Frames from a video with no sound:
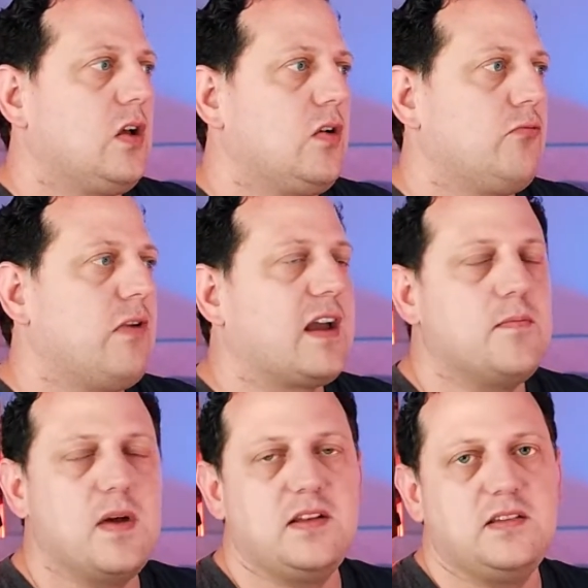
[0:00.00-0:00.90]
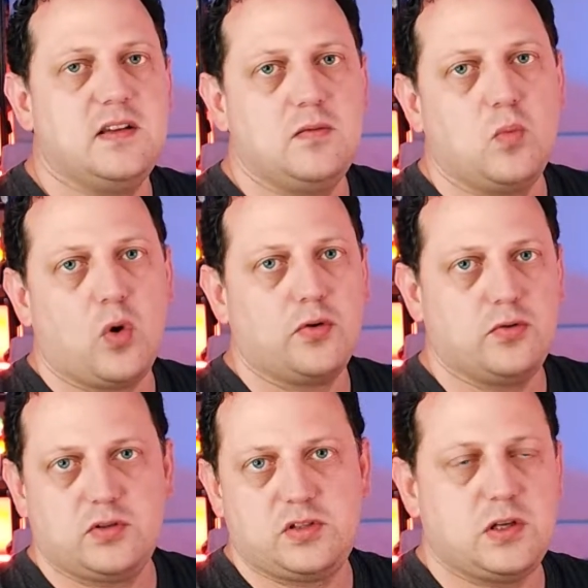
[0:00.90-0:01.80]
recommending one
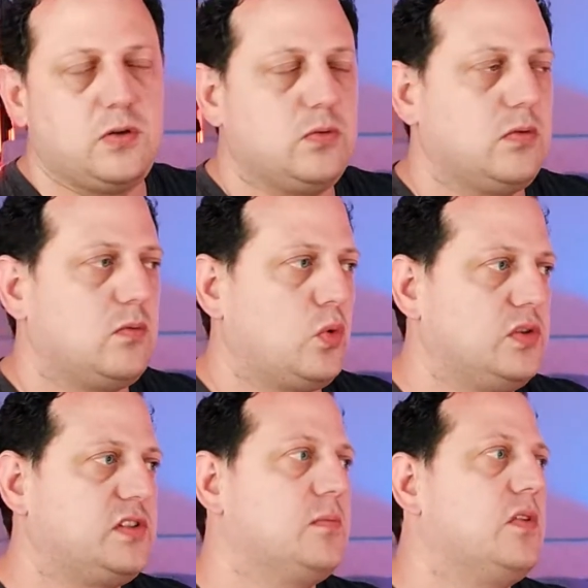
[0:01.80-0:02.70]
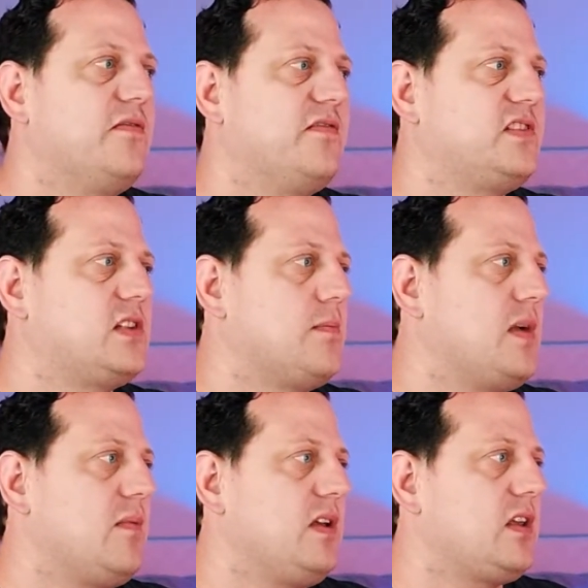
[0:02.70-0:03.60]
or two once a month. So
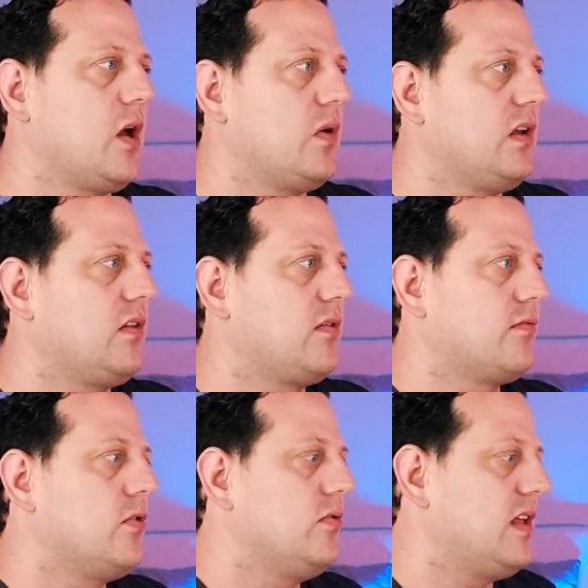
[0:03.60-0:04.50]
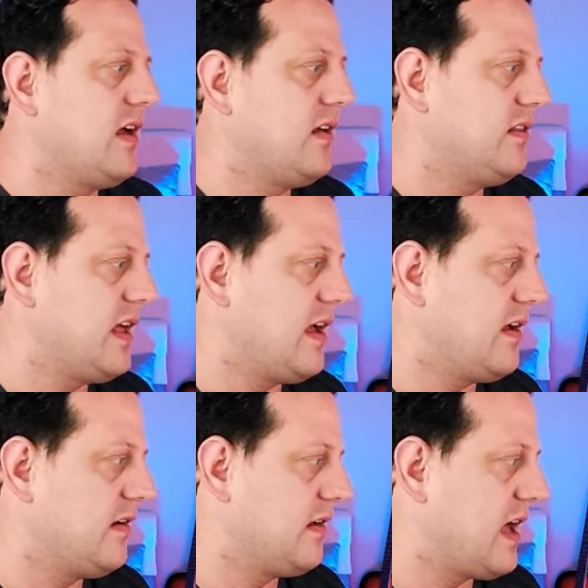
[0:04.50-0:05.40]
maybe going through
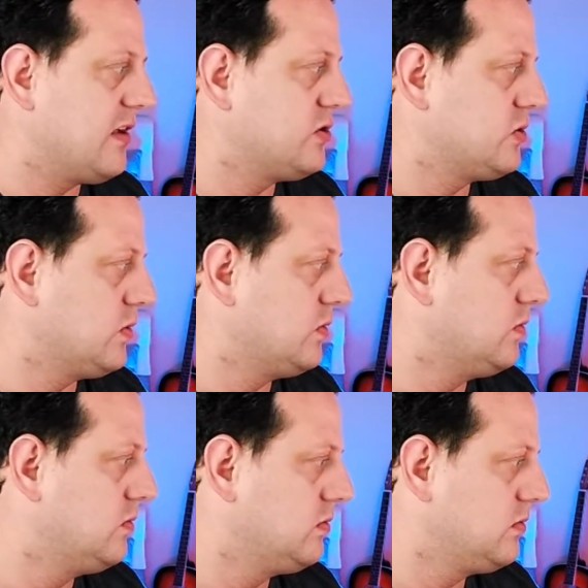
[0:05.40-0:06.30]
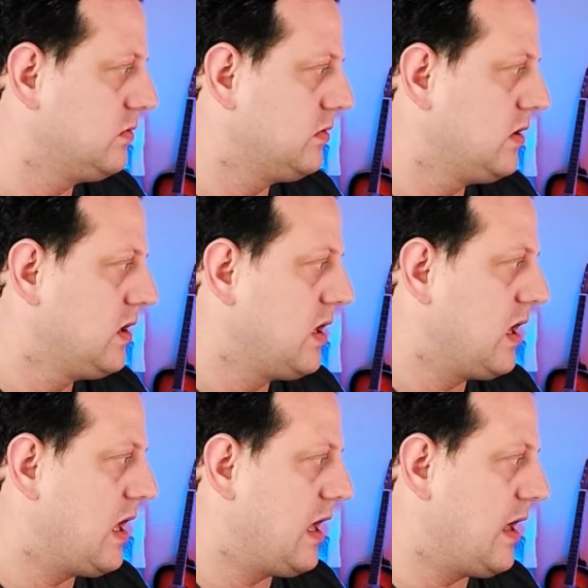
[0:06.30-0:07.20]
their actual
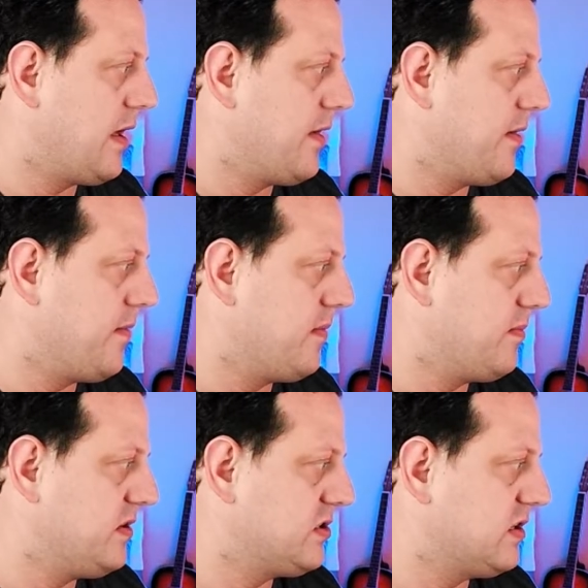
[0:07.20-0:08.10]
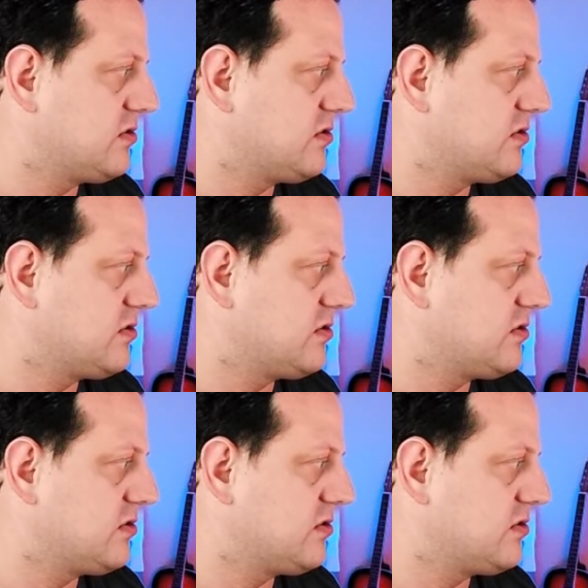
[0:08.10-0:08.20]
let me share the